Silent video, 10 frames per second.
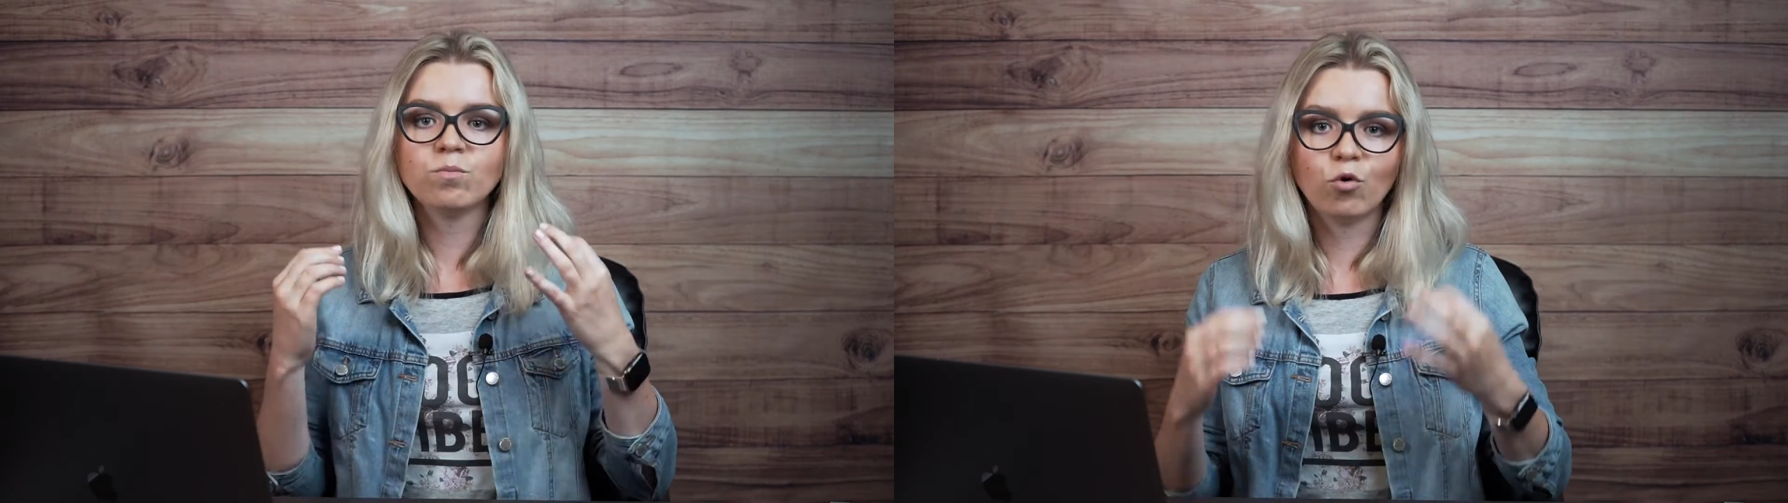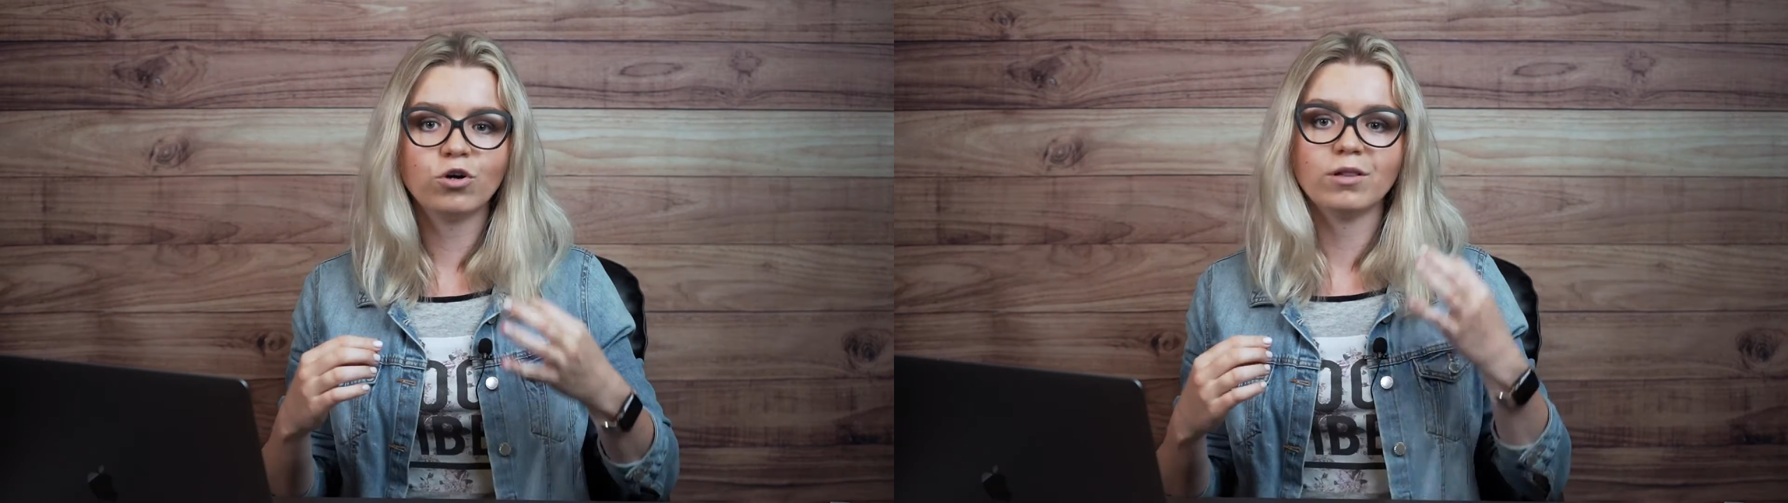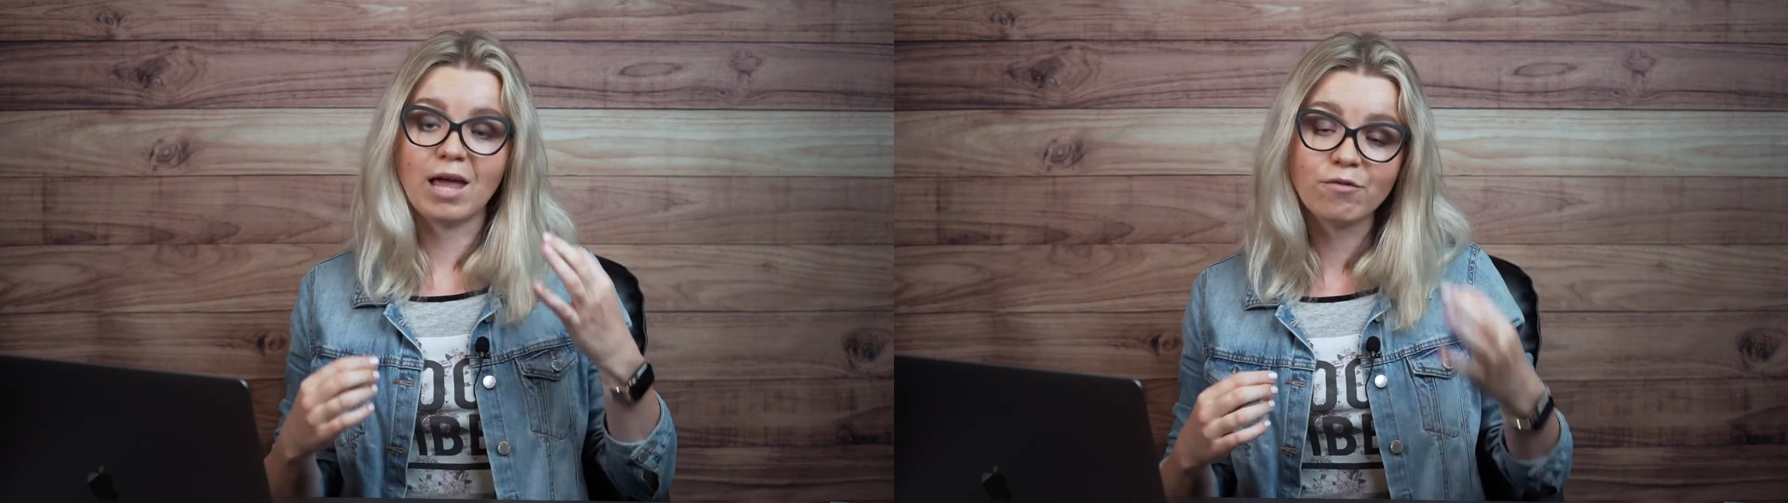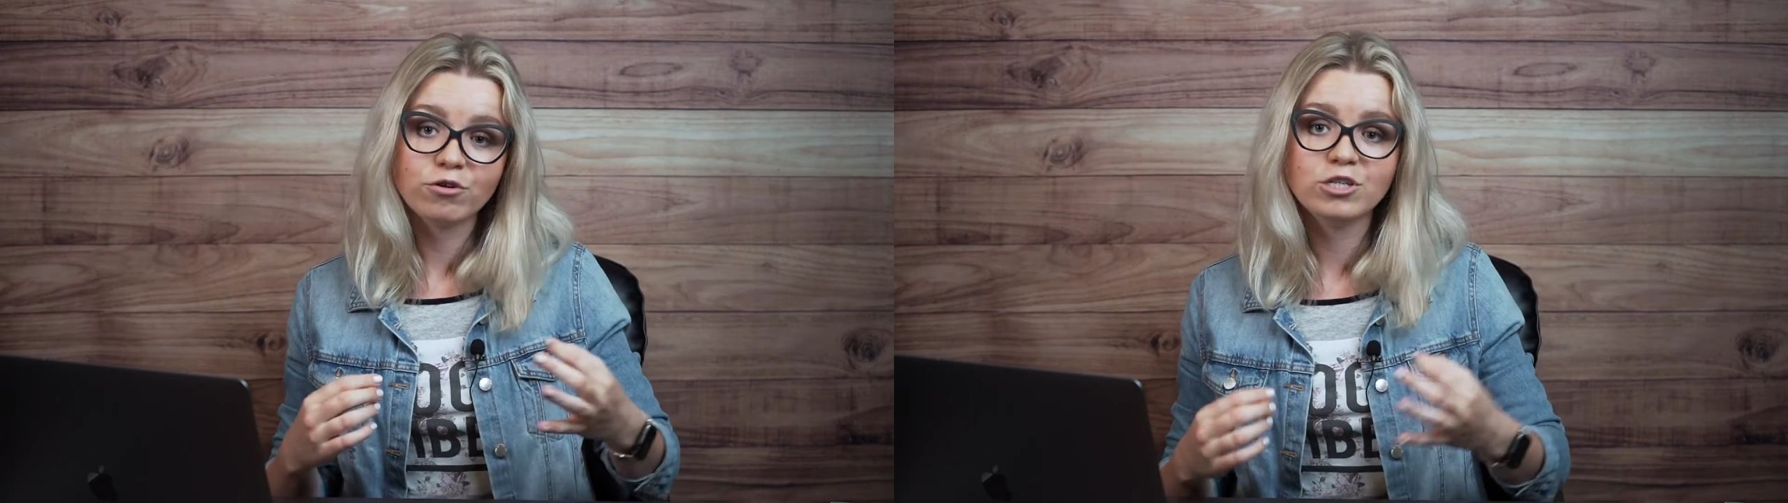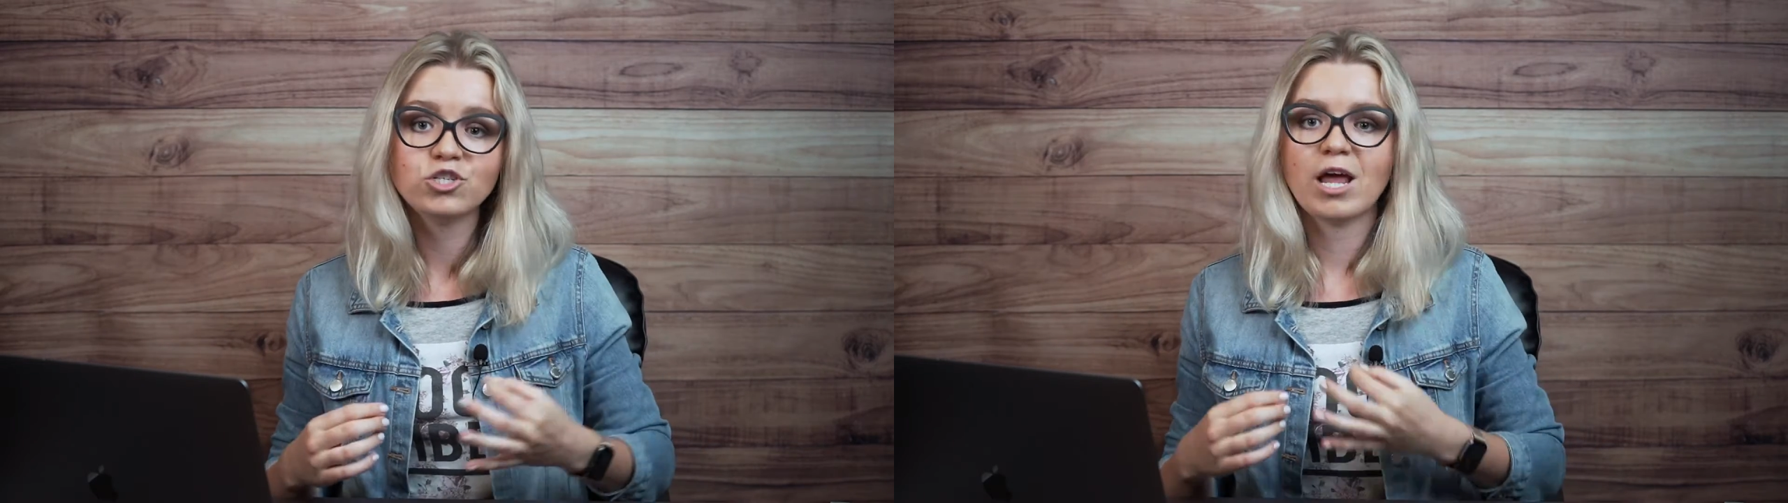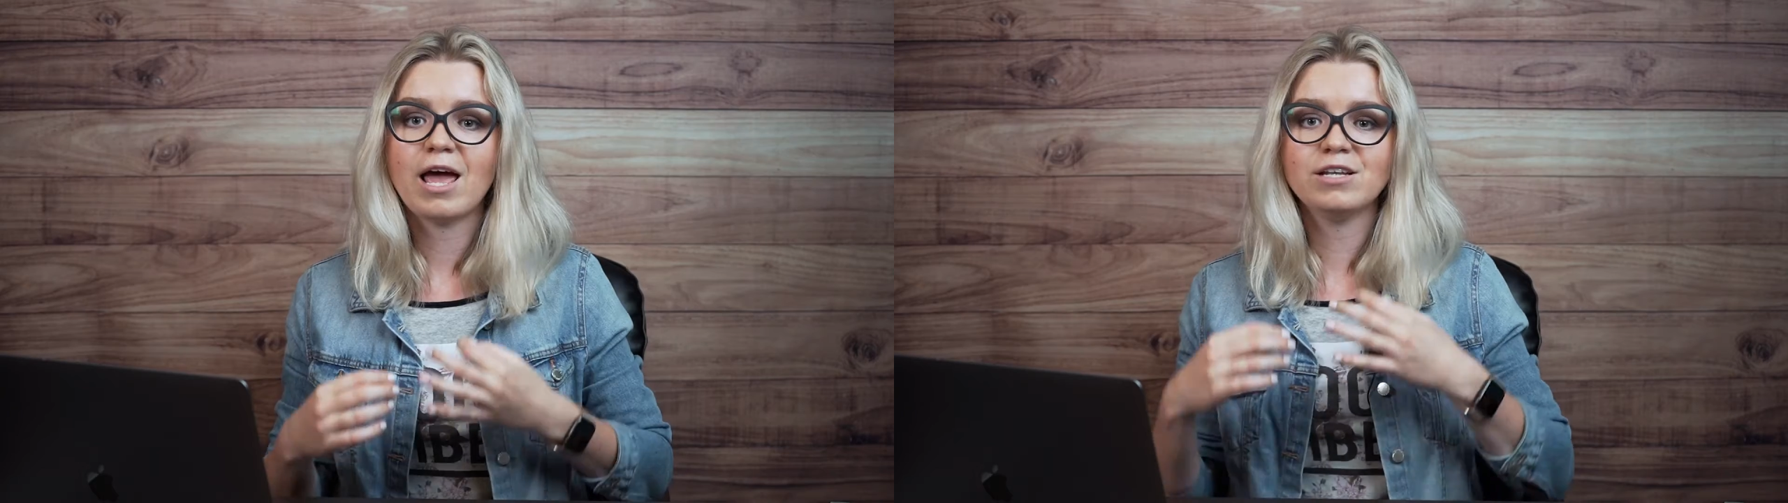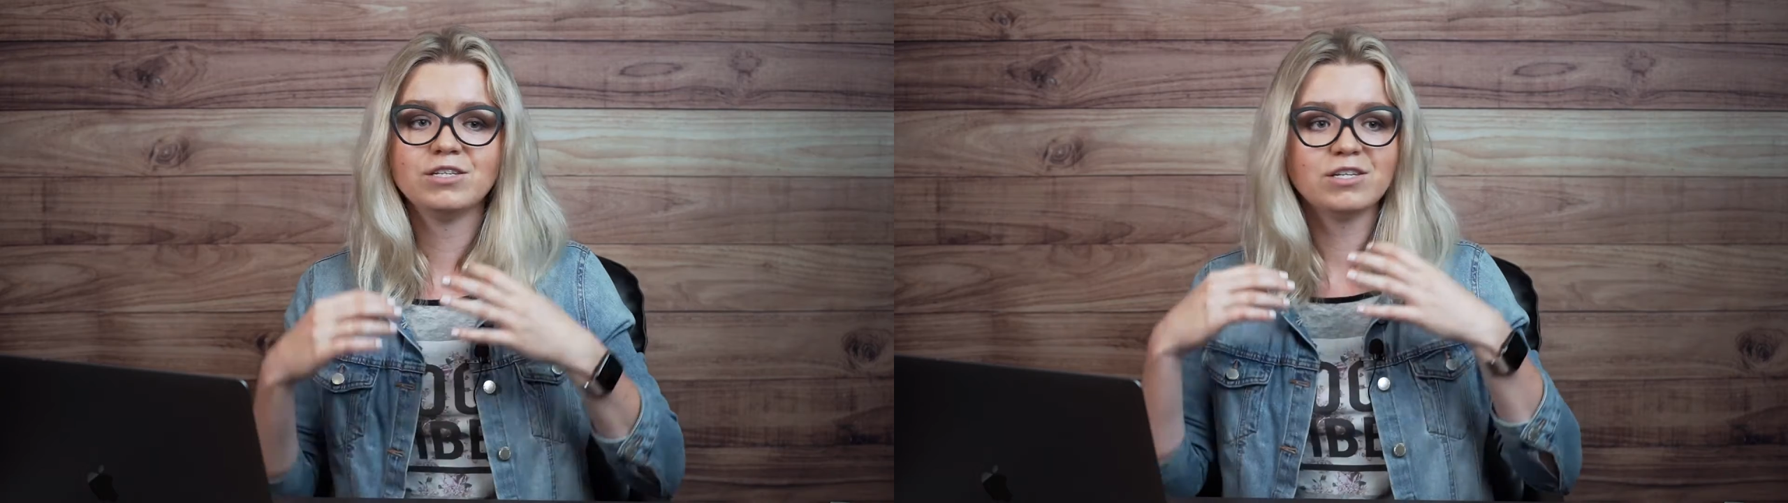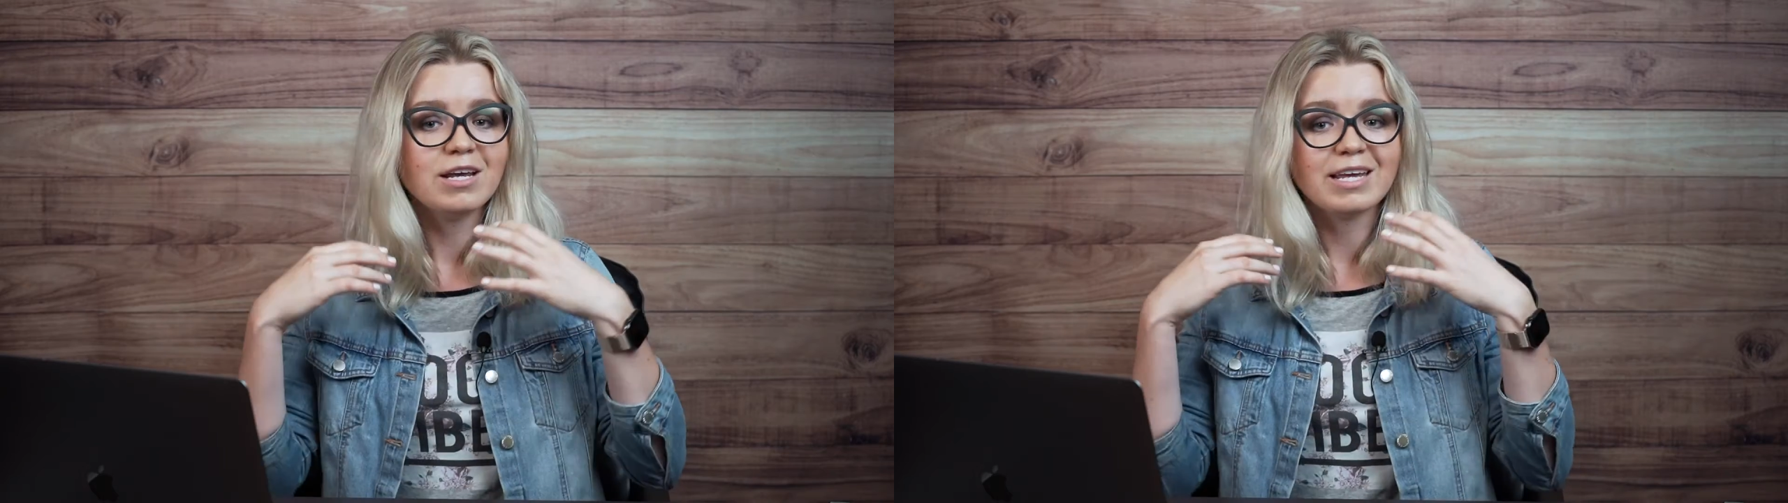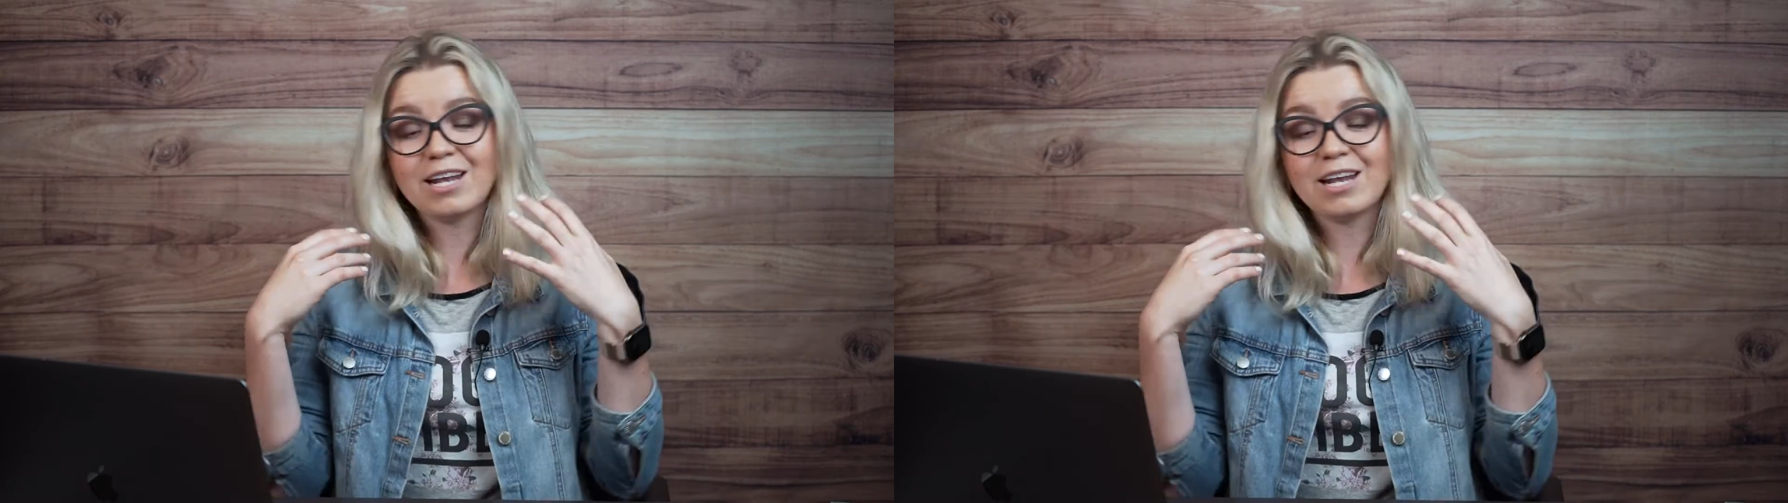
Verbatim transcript: more leverage and